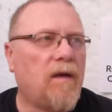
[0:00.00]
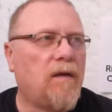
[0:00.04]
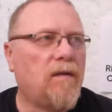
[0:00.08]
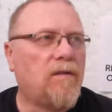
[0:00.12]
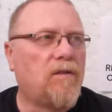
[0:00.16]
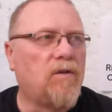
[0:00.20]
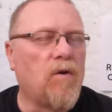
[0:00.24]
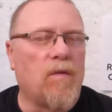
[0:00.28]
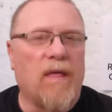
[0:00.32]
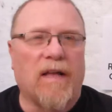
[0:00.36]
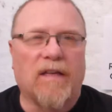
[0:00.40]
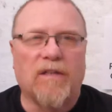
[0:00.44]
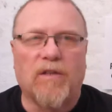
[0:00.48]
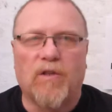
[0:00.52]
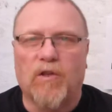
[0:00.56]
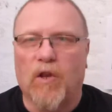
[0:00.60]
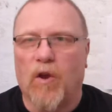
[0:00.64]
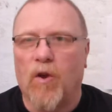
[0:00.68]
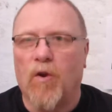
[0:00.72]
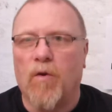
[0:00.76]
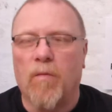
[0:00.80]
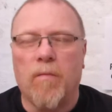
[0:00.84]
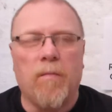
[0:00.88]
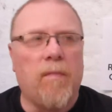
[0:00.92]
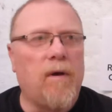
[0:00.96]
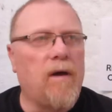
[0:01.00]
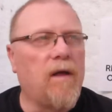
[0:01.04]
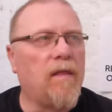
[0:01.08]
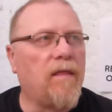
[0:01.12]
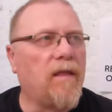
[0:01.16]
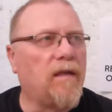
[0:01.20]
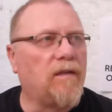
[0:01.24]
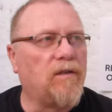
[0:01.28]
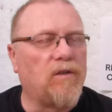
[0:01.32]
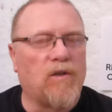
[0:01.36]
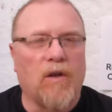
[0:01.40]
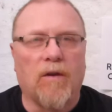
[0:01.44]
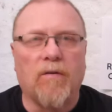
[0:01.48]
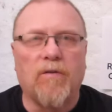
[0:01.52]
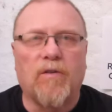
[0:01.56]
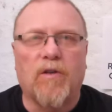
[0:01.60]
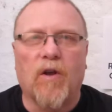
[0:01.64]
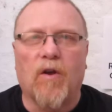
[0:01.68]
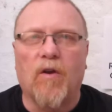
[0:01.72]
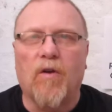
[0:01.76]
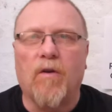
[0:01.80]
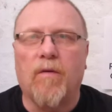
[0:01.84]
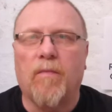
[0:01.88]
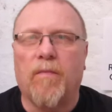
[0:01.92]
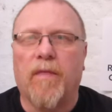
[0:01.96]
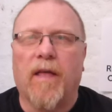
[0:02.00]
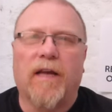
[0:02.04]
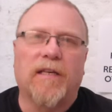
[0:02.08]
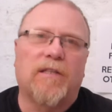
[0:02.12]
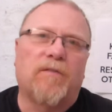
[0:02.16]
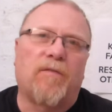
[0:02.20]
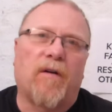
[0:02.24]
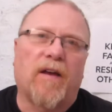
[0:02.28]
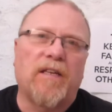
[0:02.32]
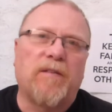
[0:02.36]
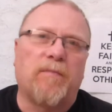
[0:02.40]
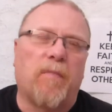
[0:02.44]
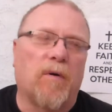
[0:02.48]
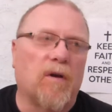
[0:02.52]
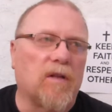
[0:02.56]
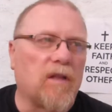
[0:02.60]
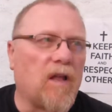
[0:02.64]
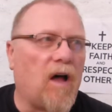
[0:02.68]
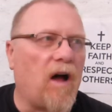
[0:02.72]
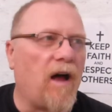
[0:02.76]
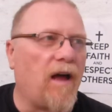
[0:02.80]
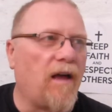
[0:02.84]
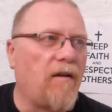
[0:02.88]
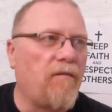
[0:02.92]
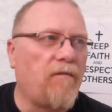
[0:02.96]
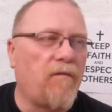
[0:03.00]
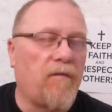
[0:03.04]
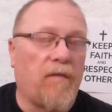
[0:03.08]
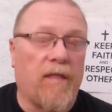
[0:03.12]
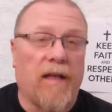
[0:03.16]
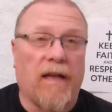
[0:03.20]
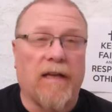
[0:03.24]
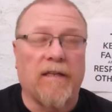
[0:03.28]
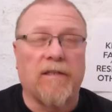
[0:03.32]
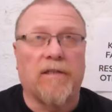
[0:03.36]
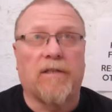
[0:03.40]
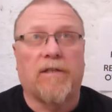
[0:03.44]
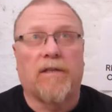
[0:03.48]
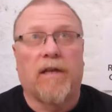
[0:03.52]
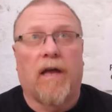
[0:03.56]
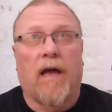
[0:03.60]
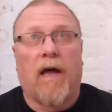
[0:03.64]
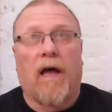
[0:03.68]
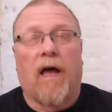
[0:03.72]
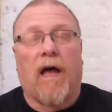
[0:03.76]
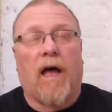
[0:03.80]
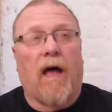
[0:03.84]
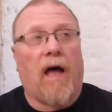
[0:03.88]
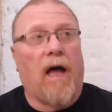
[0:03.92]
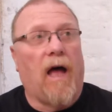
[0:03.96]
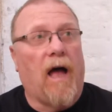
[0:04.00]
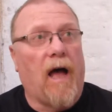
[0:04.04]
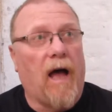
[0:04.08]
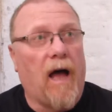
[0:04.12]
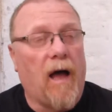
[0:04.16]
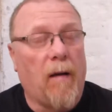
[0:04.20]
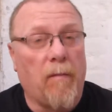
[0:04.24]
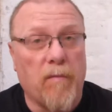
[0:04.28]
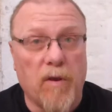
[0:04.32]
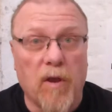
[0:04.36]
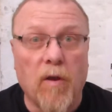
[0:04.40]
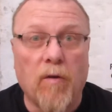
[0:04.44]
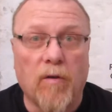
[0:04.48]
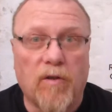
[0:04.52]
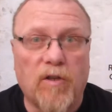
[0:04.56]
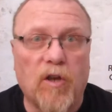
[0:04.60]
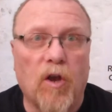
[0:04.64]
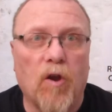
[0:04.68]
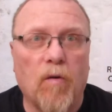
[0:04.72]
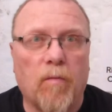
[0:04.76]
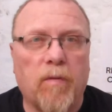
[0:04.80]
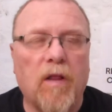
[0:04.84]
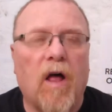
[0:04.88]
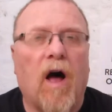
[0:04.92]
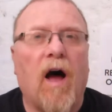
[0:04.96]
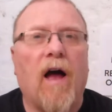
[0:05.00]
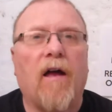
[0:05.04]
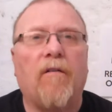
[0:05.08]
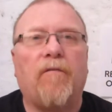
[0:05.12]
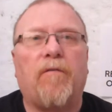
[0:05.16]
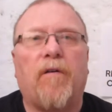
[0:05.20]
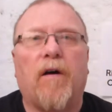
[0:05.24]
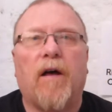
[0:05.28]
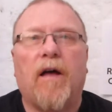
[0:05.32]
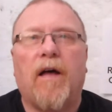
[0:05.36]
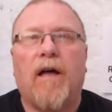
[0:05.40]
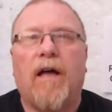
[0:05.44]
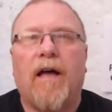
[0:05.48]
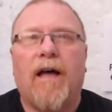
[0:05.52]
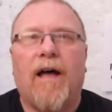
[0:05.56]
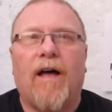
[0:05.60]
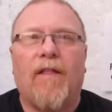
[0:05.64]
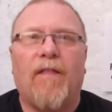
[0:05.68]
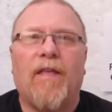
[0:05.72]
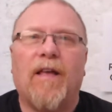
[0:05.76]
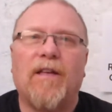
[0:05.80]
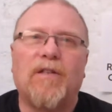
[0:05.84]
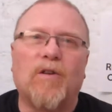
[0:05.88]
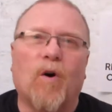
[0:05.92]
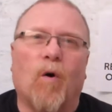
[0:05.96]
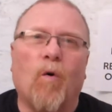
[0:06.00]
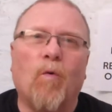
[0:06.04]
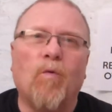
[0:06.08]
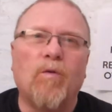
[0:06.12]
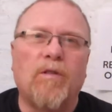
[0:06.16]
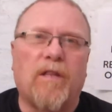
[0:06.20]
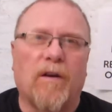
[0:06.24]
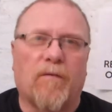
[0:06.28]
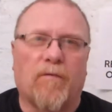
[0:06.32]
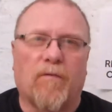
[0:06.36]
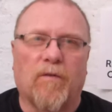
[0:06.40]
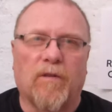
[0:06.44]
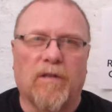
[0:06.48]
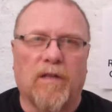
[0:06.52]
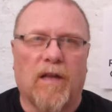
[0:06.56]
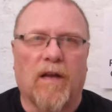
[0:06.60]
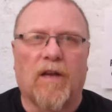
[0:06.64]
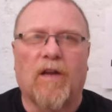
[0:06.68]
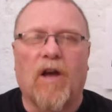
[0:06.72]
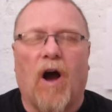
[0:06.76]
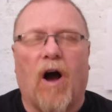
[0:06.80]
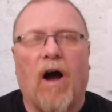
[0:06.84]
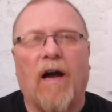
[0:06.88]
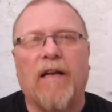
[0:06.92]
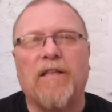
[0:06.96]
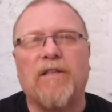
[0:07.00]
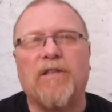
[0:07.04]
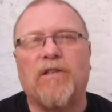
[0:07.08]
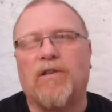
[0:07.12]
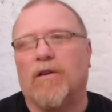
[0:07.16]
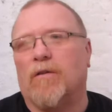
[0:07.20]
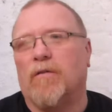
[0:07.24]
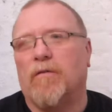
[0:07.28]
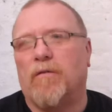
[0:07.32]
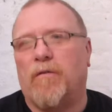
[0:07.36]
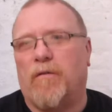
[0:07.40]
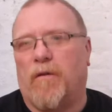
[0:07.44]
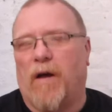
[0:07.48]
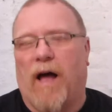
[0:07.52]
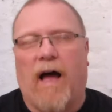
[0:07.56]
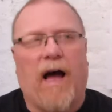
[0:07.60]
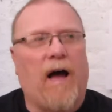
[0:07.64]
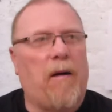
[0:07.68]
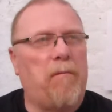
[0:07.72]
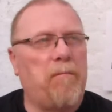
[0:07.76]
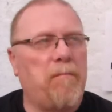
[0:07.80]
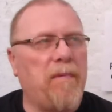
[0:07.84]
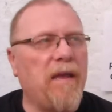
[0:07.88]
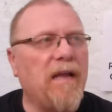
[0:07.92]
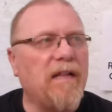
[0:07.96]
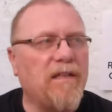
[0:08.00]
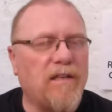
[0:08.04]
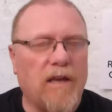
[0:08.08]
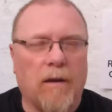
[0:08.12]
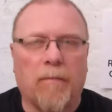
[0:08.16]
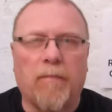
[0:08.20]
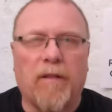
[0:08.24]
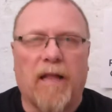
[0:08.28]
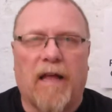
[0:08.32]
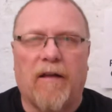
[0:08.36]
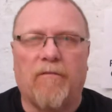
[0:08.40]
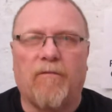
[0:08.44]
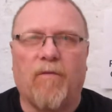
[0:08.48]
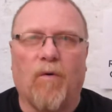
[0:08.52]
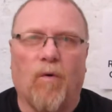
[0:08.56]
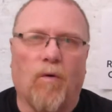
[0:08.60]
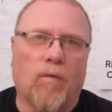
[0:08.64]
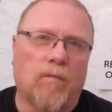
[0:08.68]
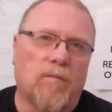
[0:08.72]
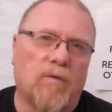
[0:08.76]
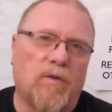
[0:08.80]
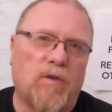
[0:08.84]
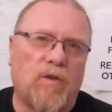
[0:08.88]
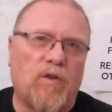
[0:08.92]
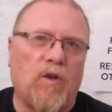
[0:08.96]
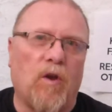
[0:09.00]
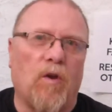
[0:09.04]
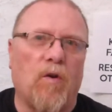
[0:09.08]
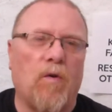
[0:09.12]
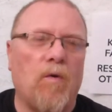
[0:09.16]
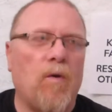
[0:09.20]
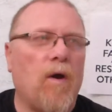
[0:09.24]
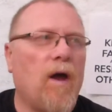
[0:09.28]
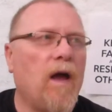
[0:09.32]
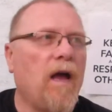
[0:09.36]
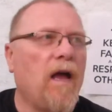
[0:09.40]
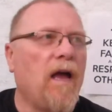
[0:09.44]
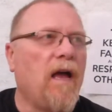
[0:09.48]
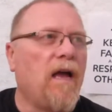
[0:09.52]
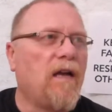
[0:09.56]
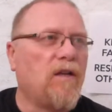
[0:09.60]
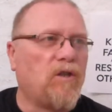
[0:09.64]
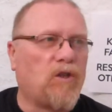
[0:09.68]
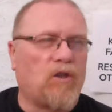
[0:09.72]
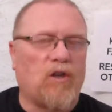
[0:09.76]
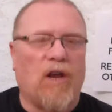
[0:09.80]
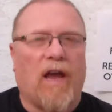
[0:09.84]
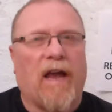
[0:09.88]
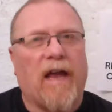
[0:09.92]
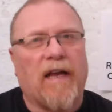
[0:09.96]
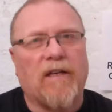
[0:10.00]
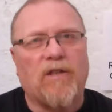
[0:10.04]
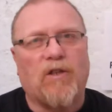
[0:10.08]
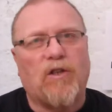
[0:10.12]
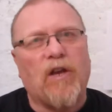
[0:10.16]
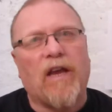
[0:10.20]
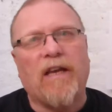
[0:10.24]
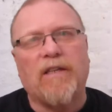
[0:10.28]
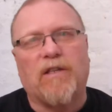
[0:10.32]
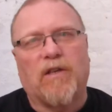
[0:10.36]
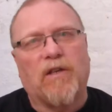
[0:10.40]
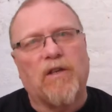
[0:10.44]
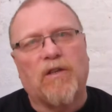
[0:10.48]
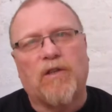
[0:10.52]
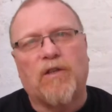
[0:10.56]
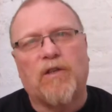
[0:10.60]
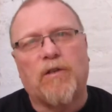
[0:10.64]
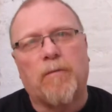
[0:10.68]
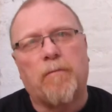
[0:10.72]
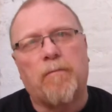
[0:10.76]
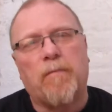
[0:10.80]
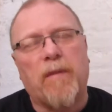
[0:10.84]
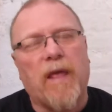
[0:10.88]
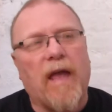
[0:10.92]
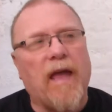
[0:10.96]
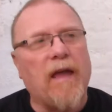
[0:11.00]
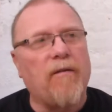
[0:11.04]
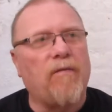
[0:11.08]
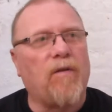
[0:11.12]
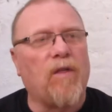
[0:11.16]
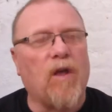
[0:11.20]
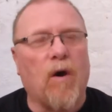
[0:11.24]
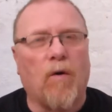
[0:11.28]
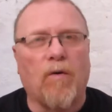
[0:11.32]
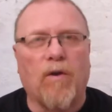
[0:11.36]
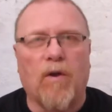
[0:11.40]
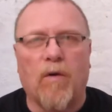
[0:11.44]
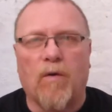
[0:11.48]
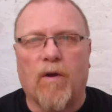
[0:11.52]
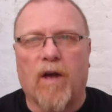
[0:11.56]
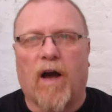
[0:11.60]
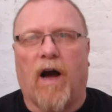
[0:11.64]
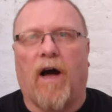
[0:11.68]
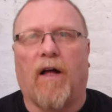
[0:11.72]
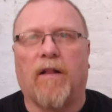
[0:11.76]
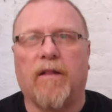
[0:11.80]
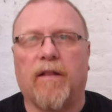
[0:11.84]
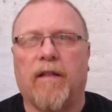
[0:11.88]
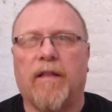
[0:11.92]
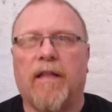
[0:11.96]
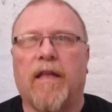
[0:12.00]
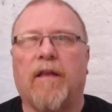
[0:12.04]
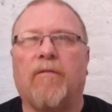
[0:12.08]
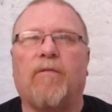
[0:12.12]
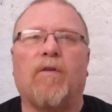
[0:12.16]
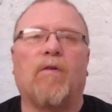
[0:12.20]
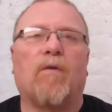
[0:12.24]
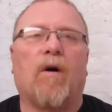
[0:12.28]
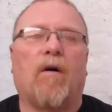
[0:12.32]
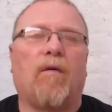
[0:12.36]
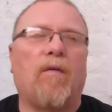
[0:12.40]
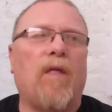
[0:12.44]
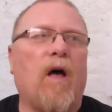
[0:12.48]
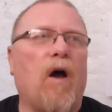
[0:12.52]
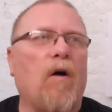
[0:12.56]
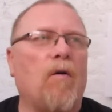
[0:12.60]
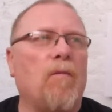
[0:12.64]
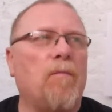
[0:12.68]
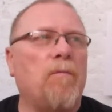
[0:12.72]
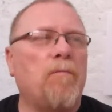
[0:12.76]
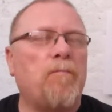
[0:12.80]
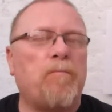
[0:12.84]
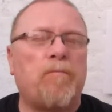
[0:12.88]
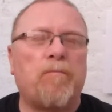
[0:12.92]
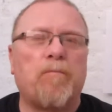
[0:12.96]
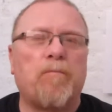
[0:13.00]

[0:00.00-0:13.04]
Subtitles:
So there's Zoom, there's YouTube, there's Facebook Live, there's YouTube Live. There's all different kinds of media platforms to share Jesus, even though you can't leave your own home.